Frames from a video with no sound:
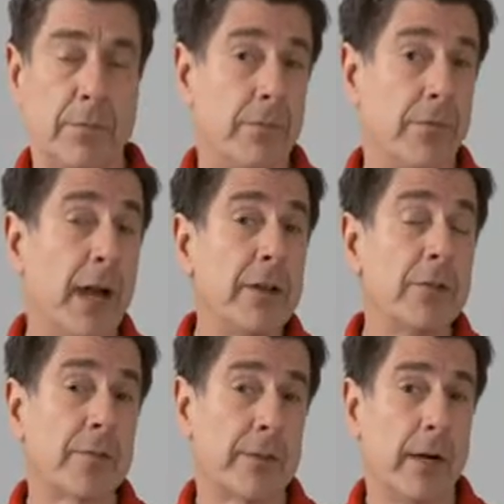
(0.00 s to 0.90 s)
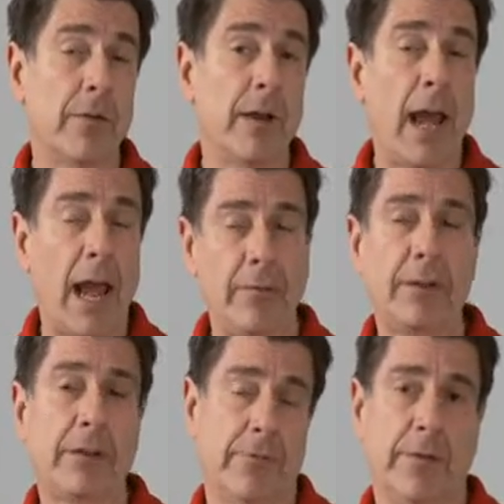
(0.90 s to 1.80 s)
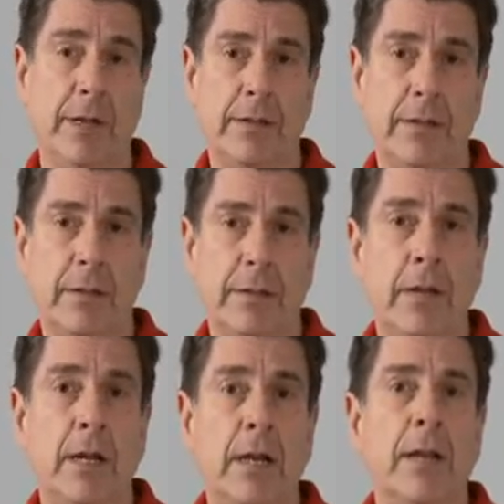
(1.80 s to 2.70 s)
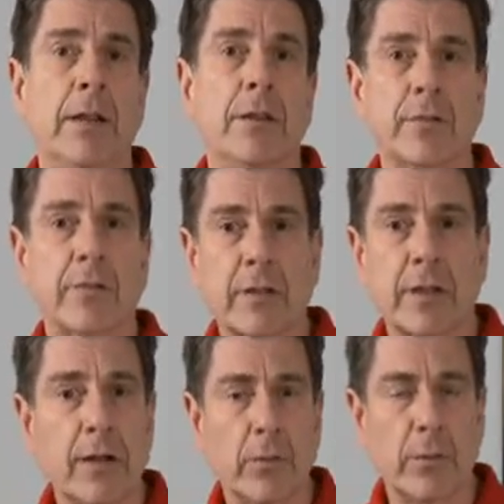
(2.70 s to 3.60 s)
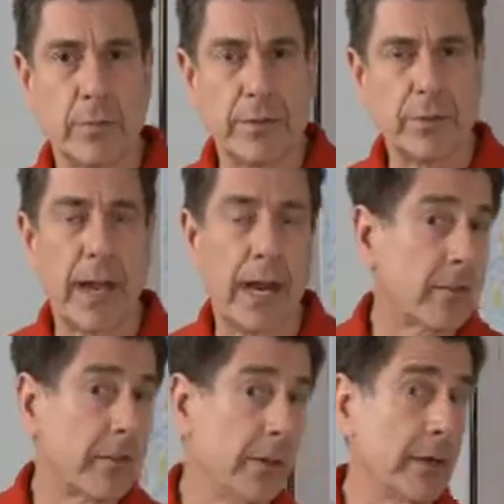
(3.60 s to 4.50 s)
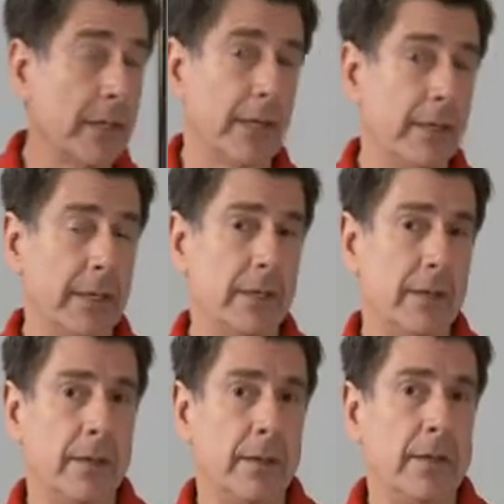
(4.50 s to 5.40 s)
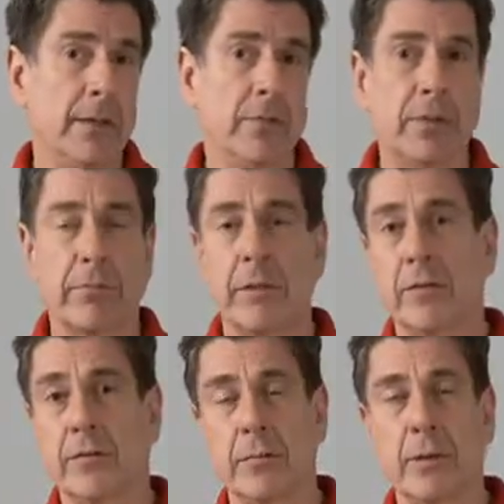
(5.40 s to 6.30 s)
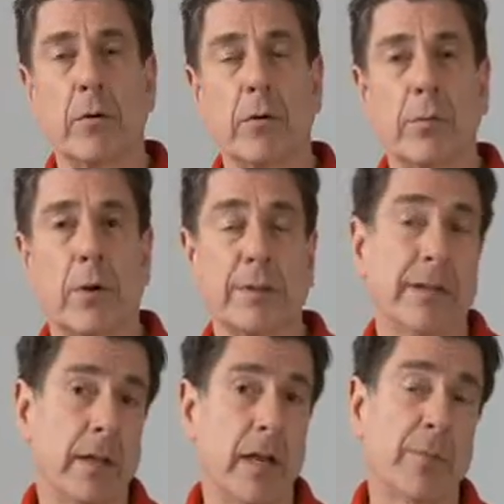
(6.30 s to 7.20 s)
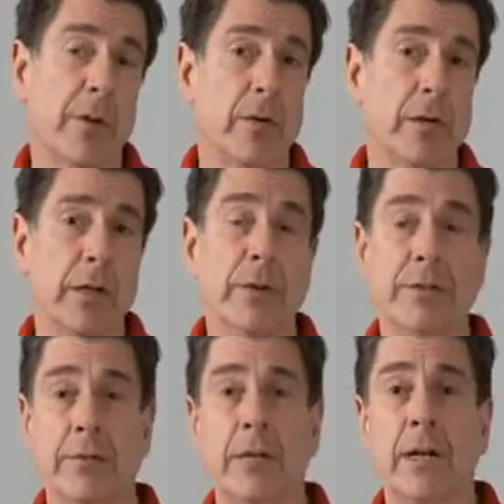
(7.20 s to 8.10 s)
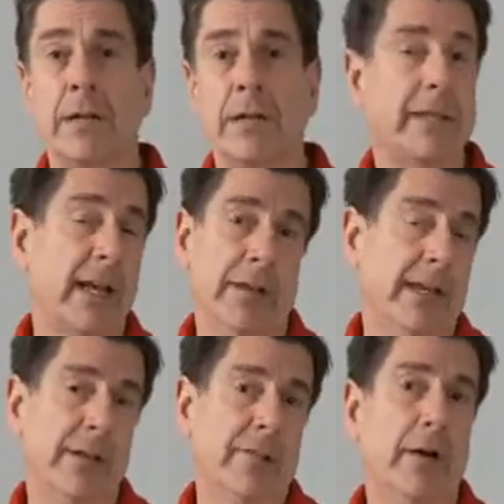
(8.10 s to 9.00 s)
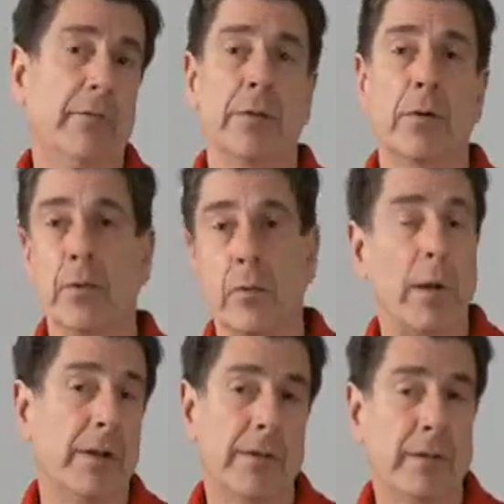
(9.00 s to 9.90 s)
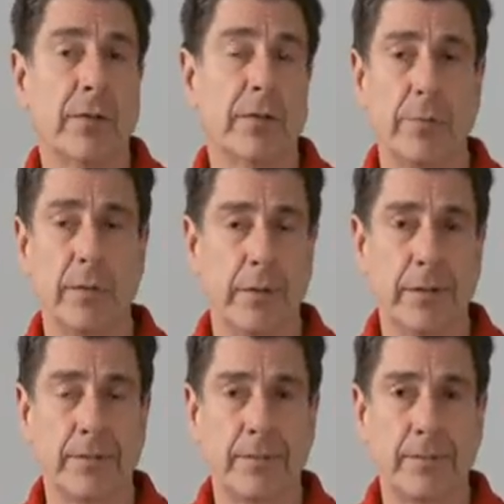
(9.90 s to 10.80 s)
If you find yourself having to fight, the skill with which you execute a technique is generally considerably more important than the last priority, which is the technique itself or the weapon itself that's employed.